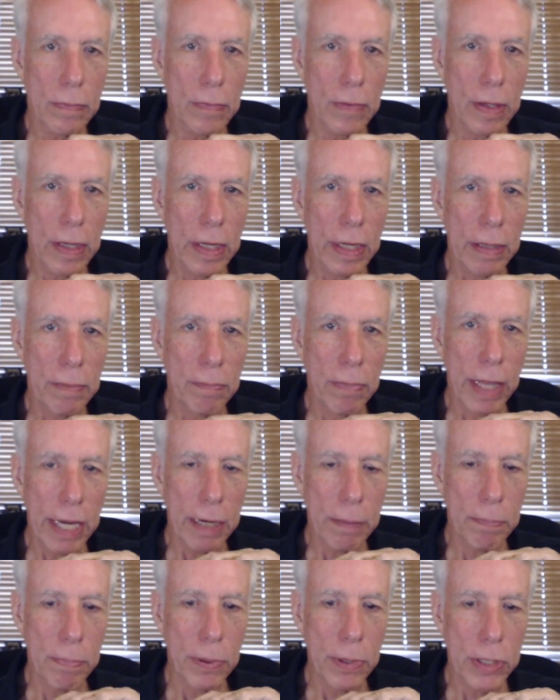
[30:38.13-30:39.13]
And
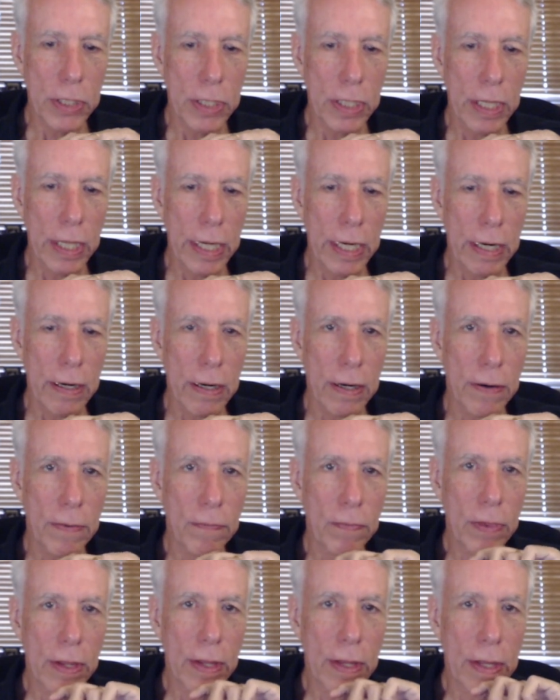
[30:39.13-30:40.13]
black pushed there,
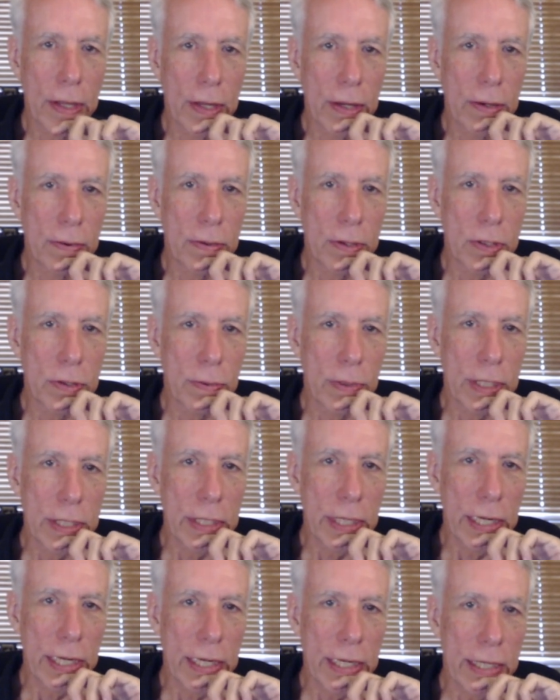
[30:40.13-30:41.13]
which was
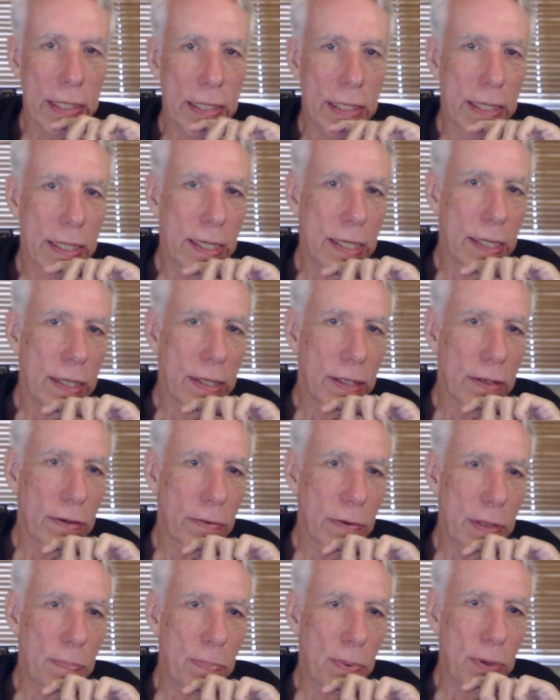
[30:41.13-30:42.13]
a
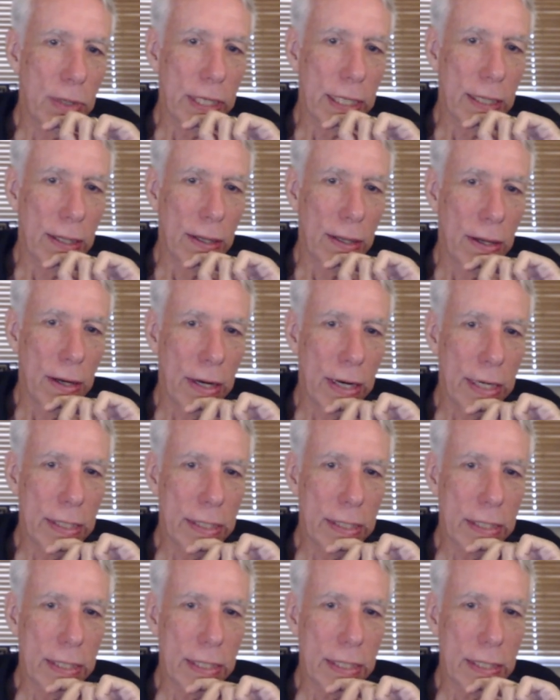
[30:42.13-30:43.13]
3-point
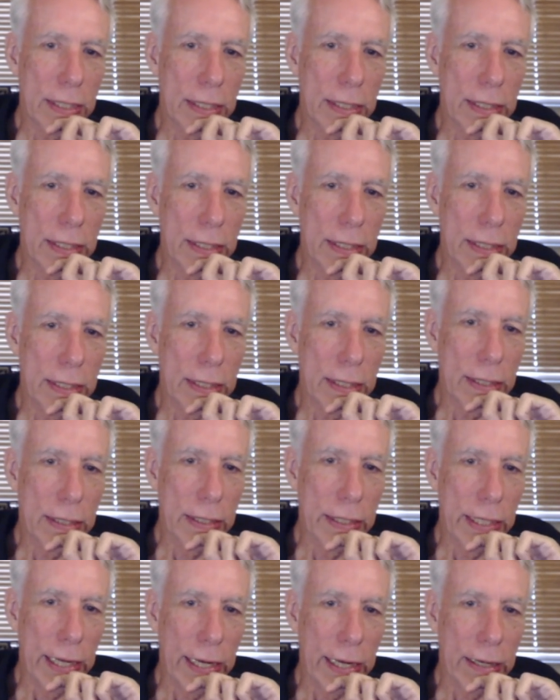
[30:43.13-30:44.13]
loss.
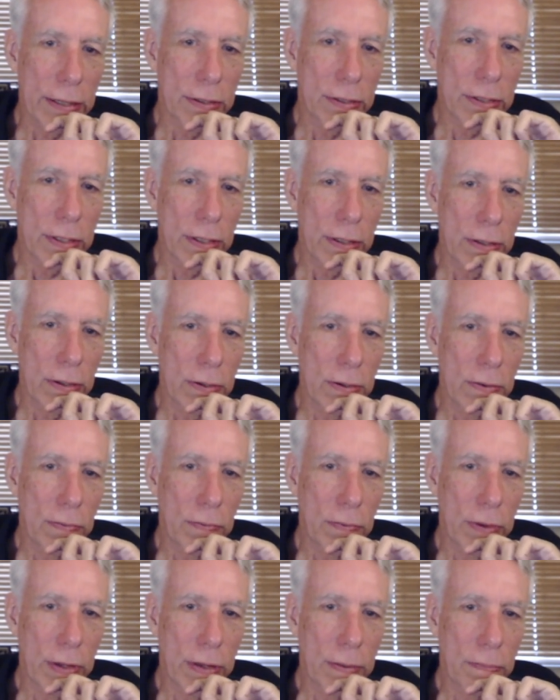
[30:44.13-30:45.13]
Yeah, so
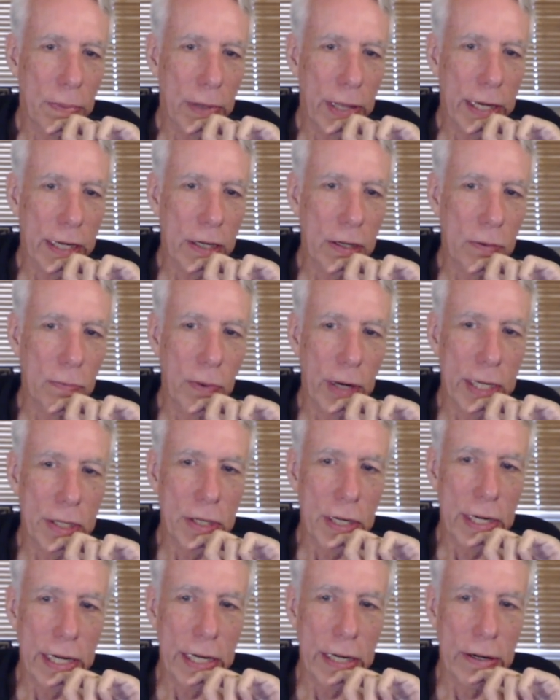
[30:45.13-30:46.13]
black could wedge
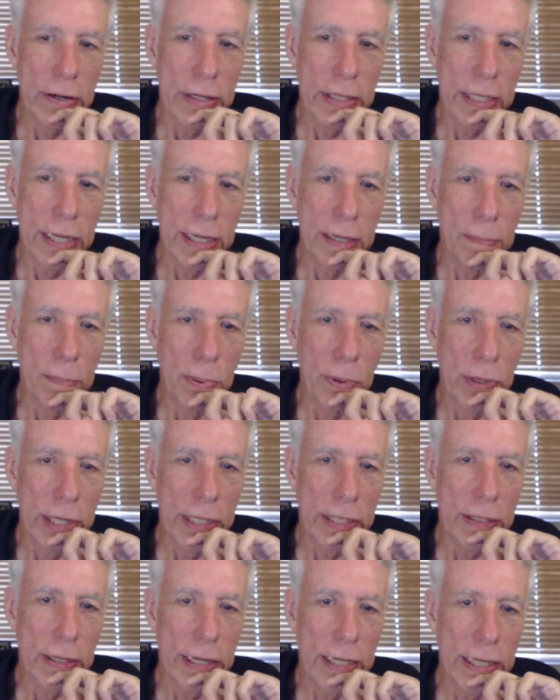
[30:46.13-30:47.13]
in here and get a
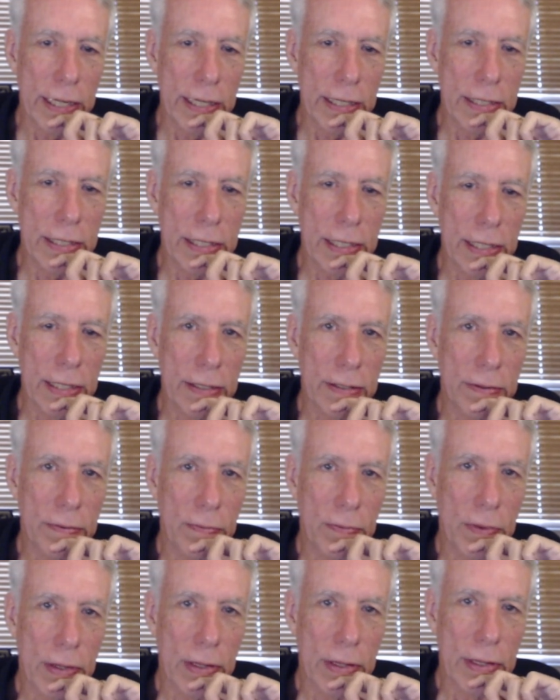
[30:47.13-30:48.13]
point, I guess. And
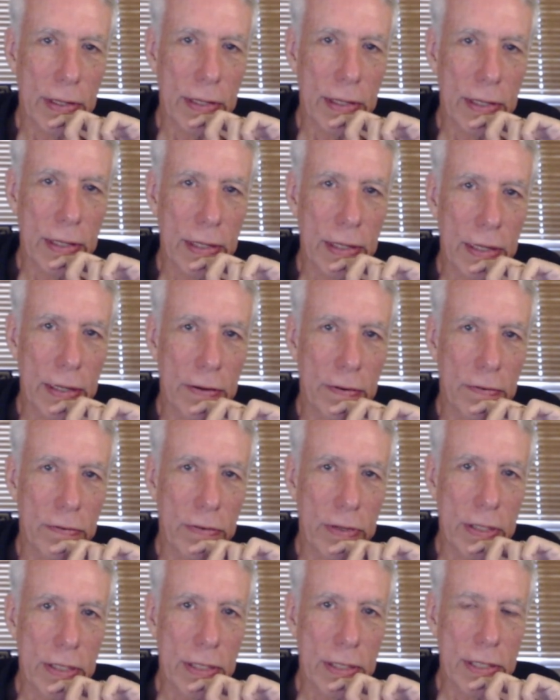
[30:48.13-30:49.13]

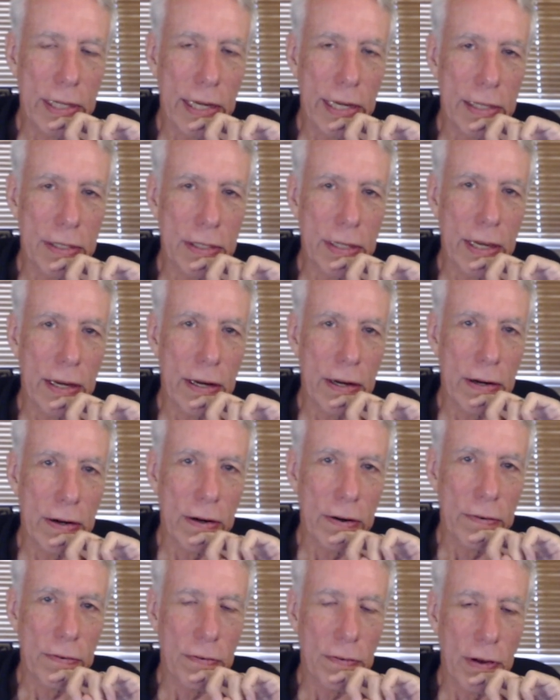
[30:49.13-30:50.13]
he just takes care
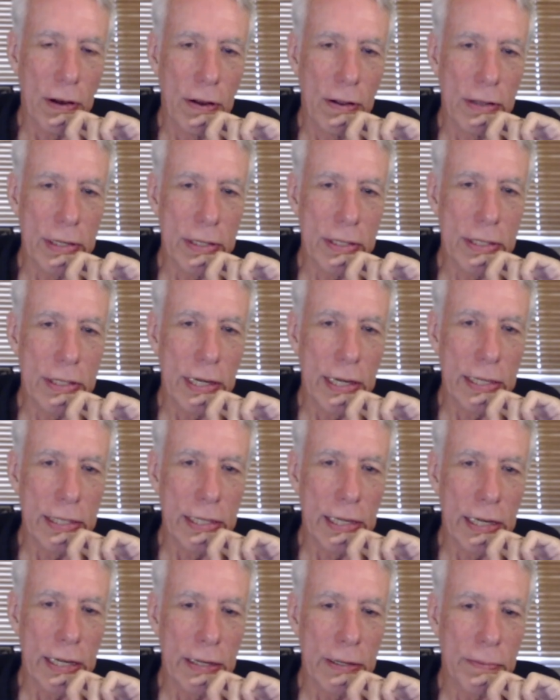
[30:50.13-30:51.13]
of all his
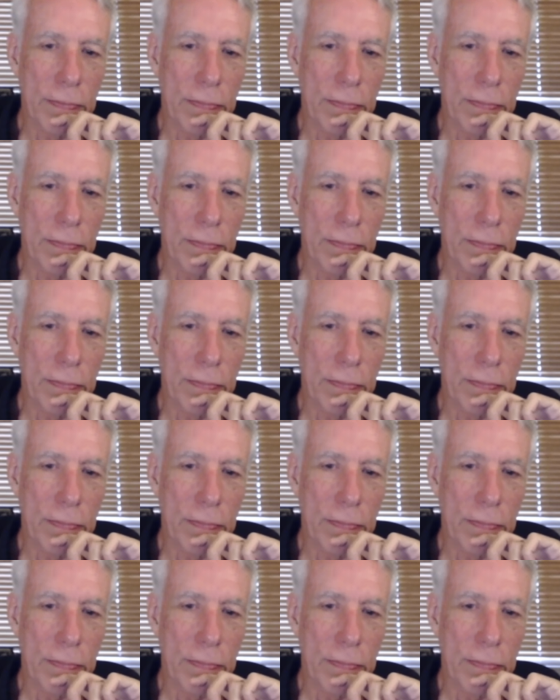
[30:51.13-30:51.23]
sente.